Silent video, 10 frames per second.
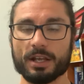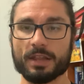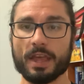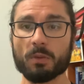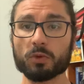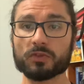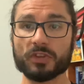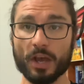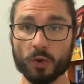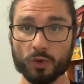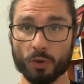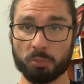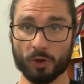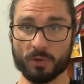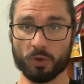that will tell your
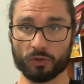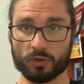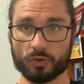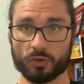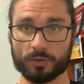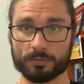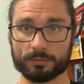body what to do.